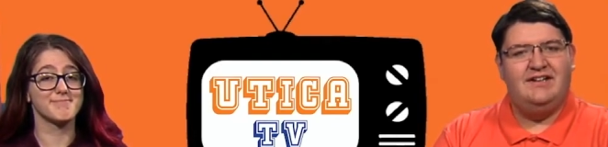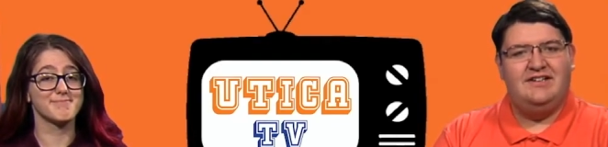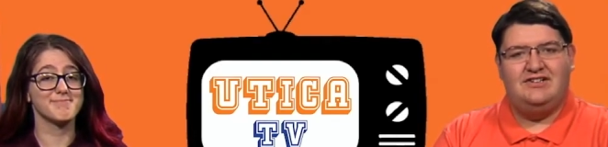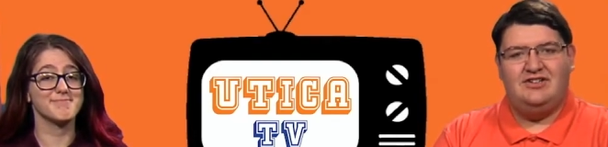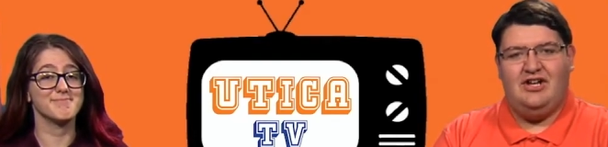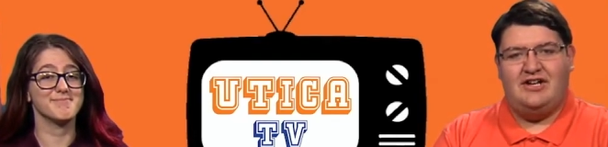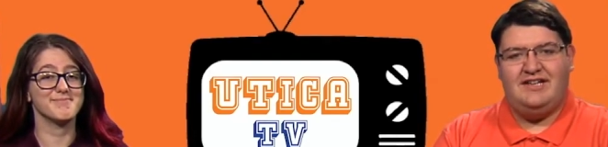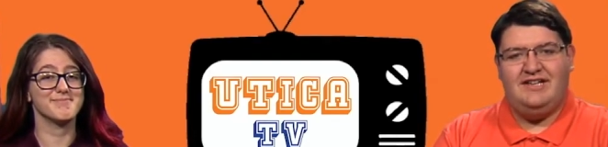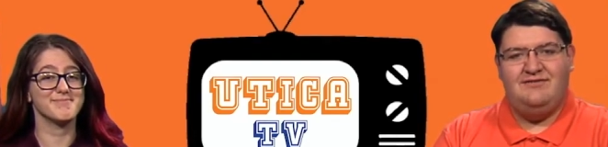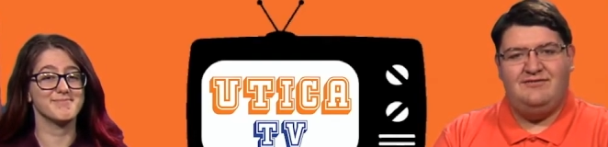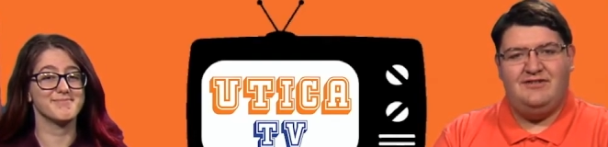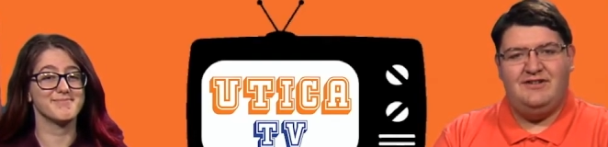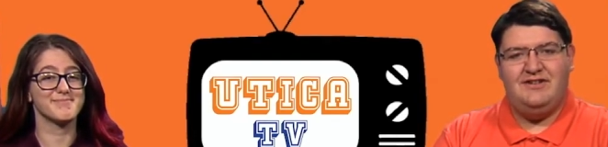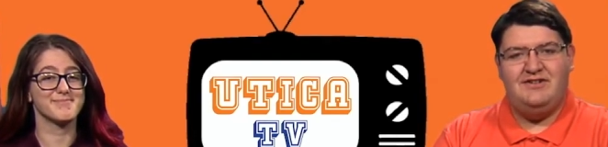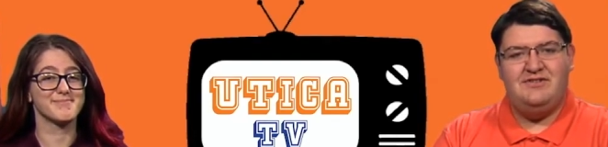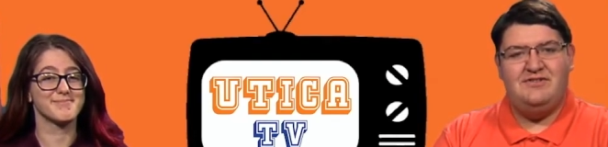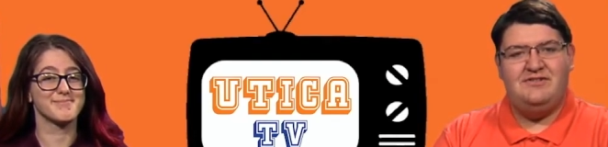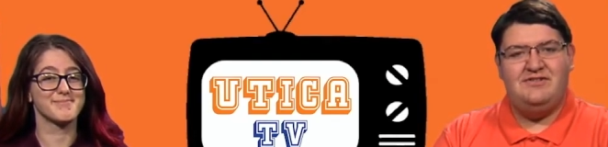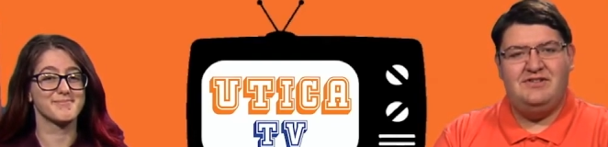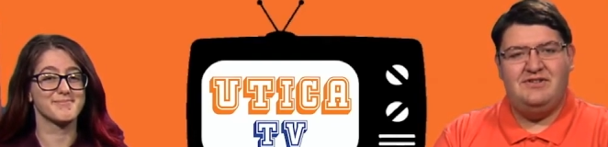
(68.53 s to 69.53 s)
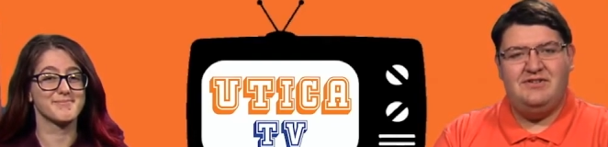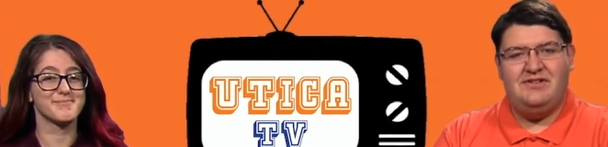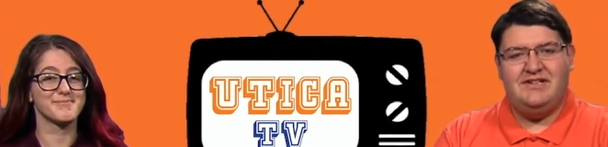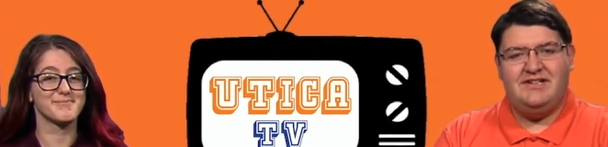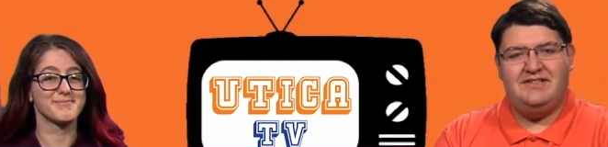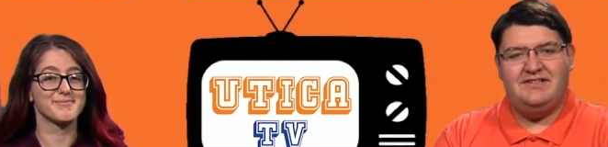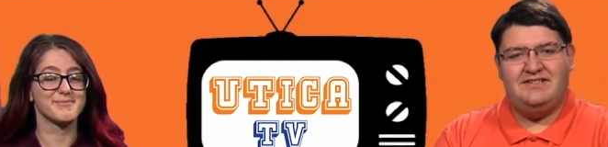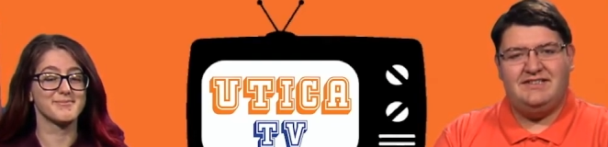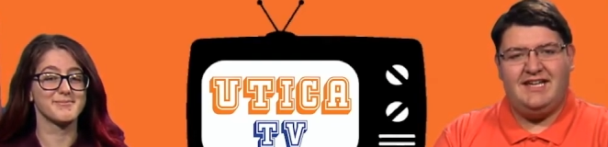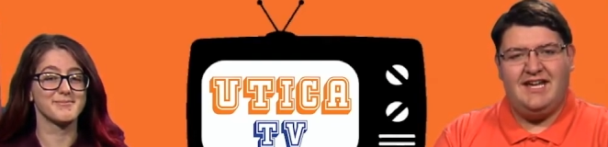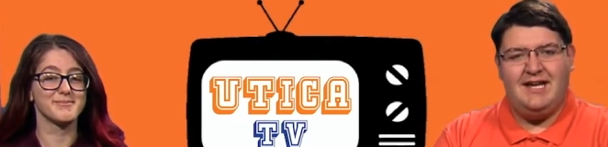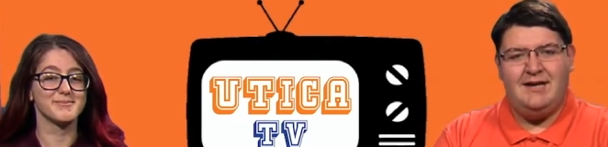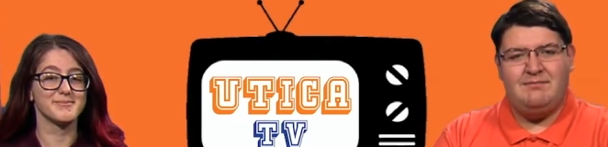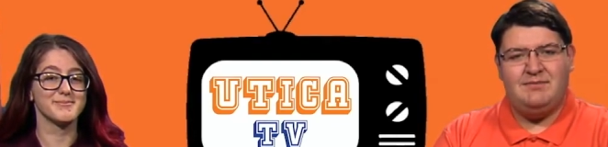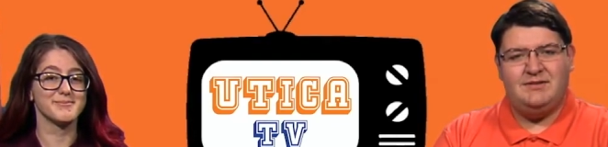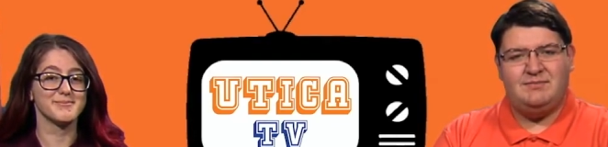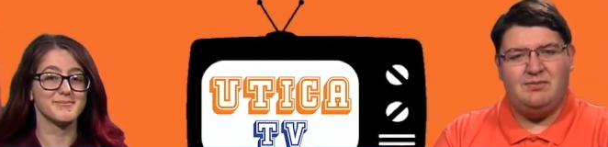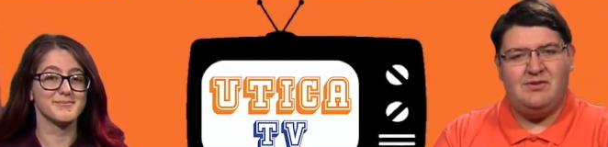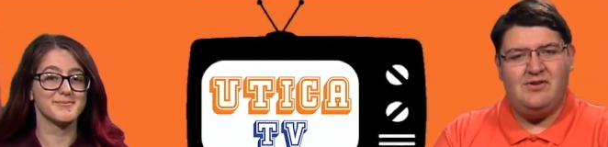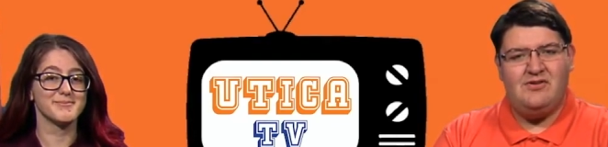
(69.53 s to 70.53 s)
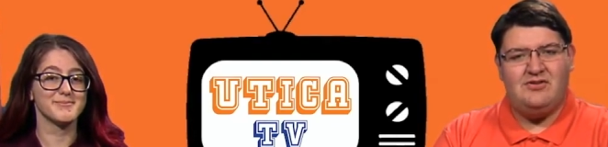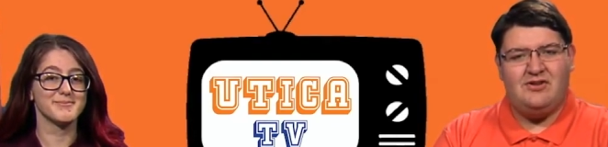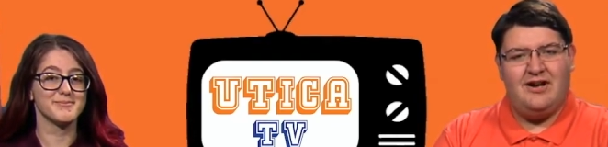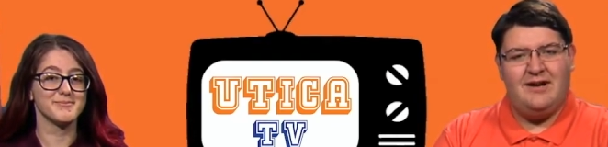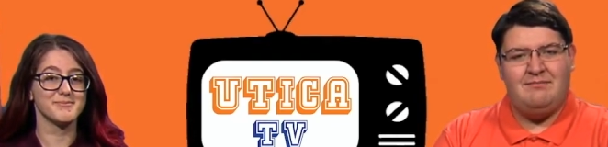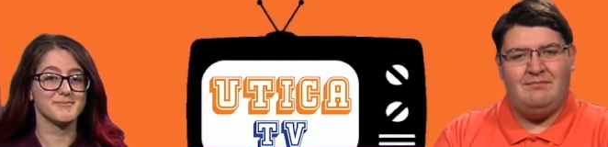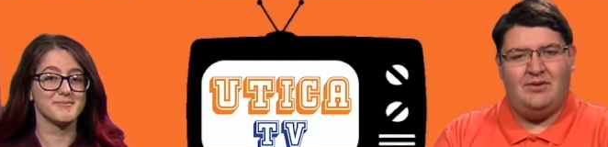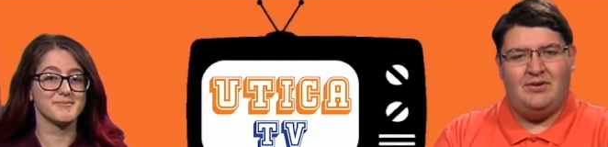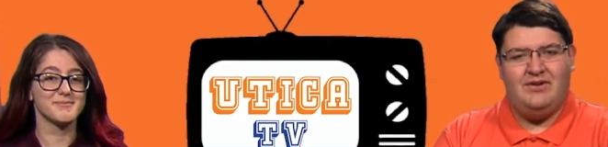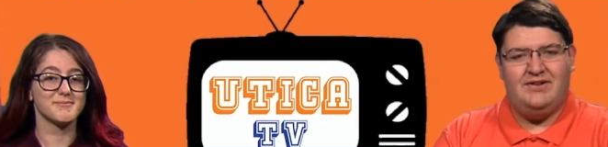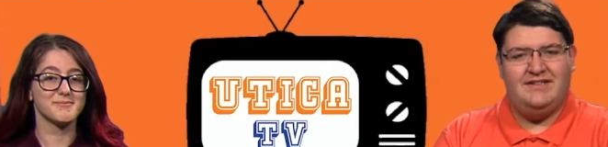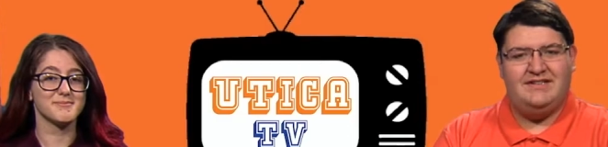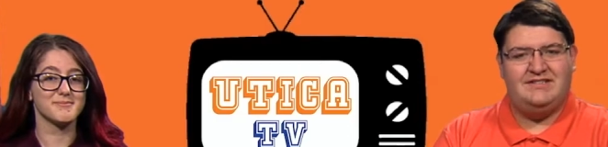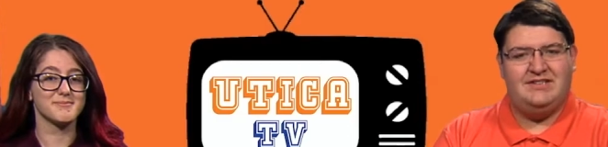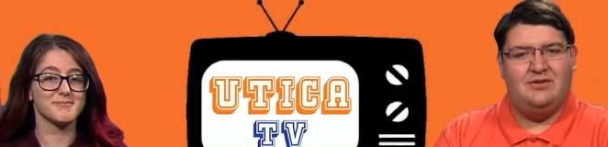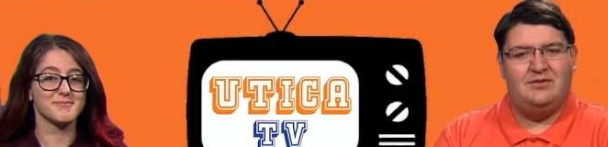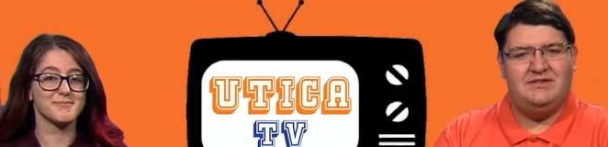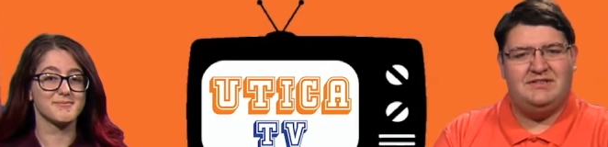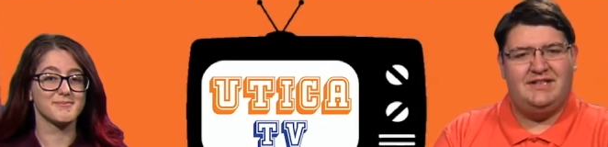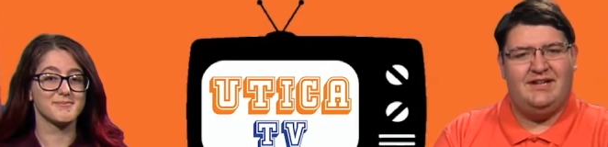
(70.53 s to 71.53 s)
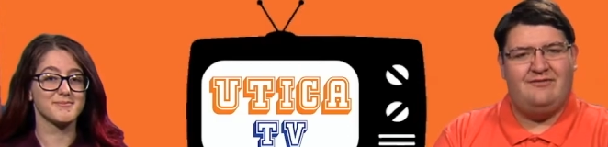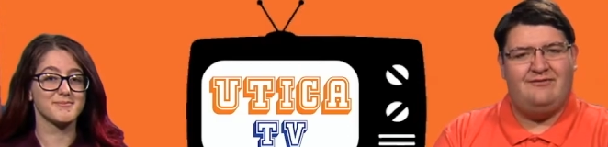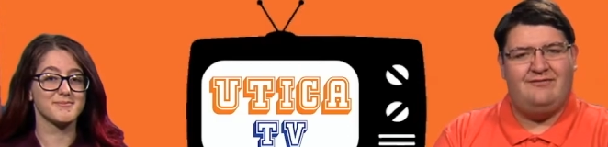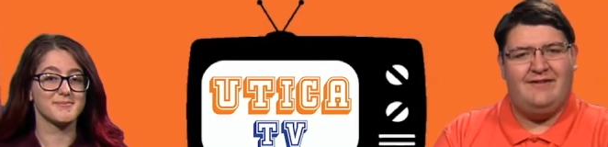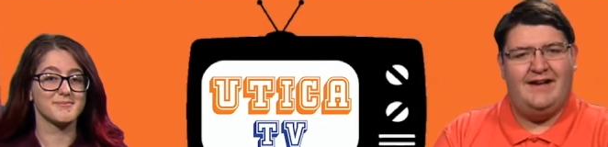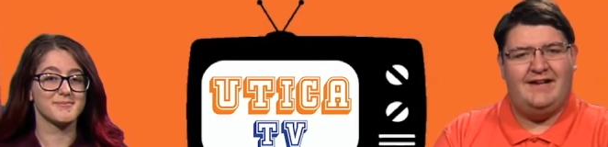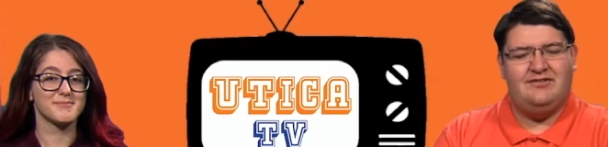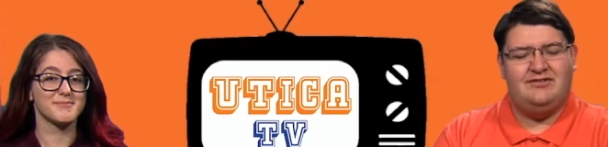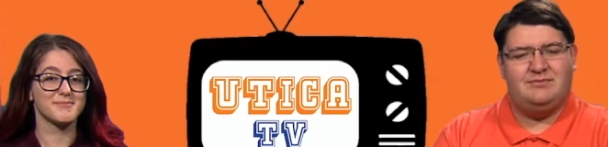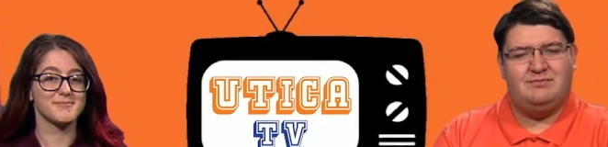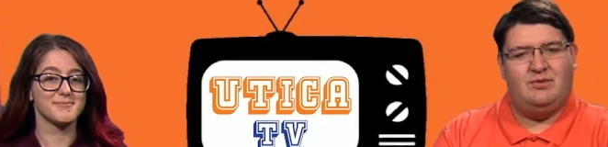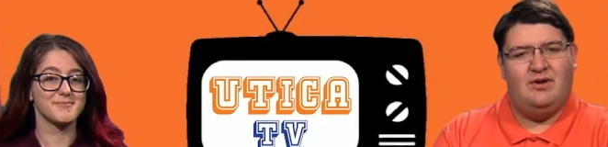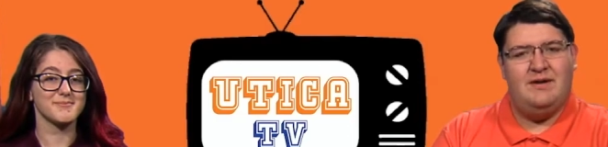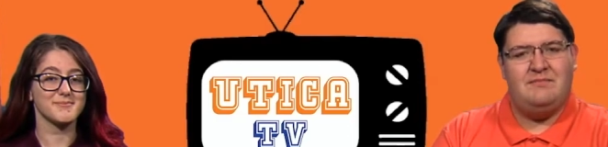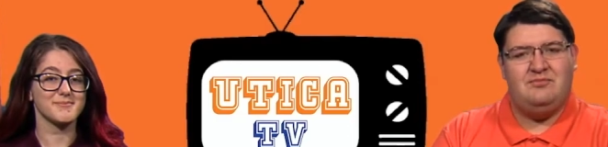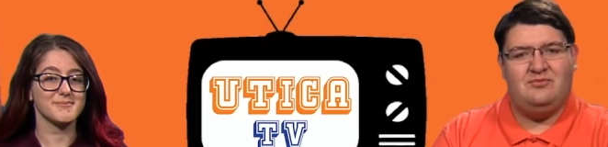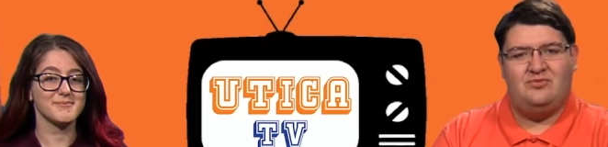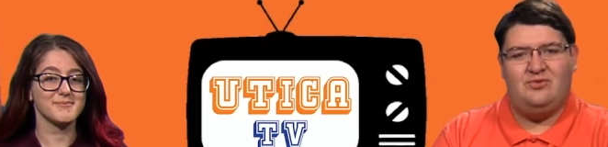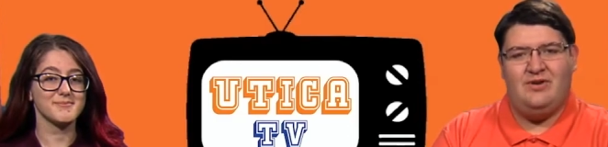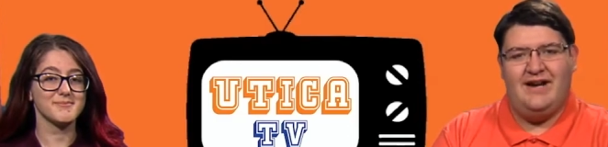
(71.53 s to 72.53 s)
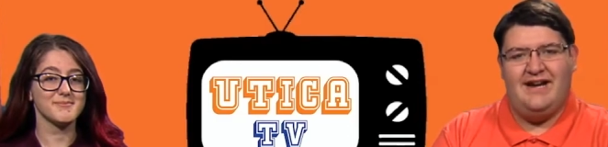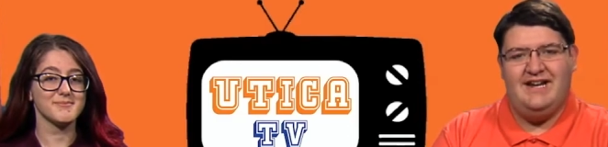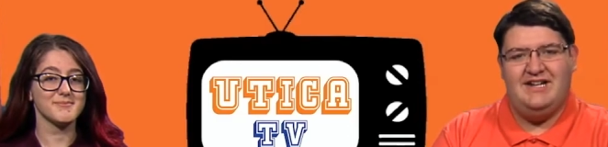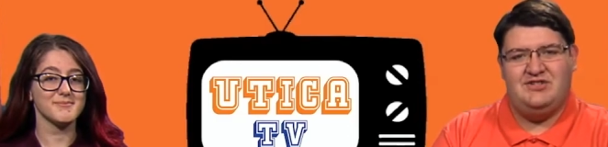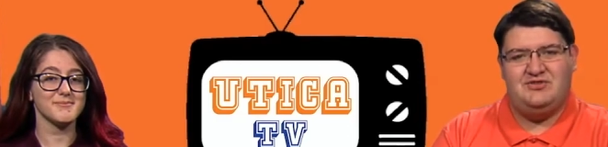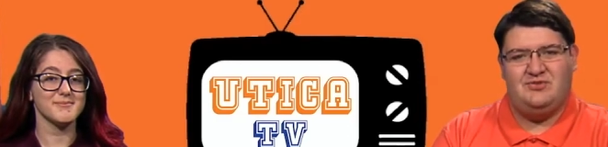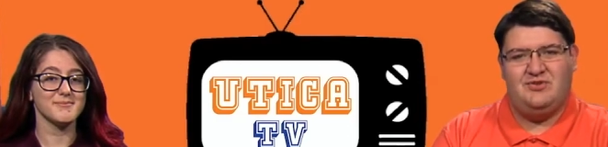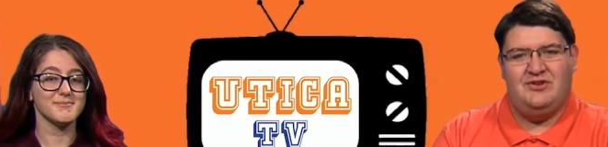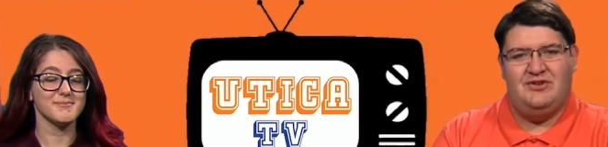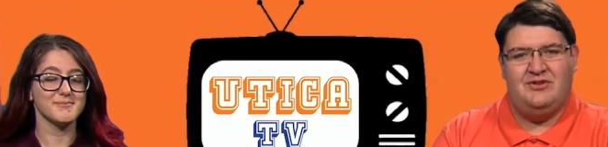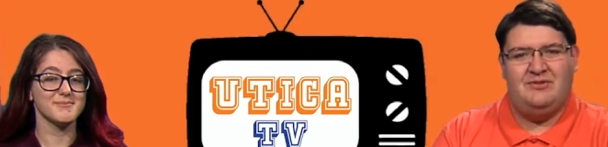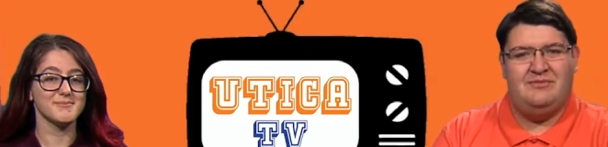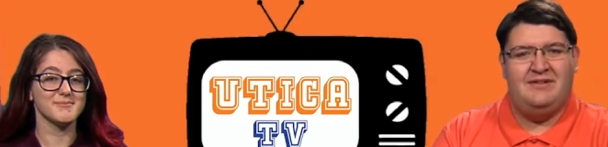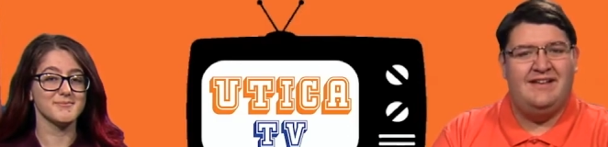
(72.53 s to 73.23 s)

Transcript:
Speaker 1: Lucky for you, Utica's Campus Program Board is hosting a finals prep rage room.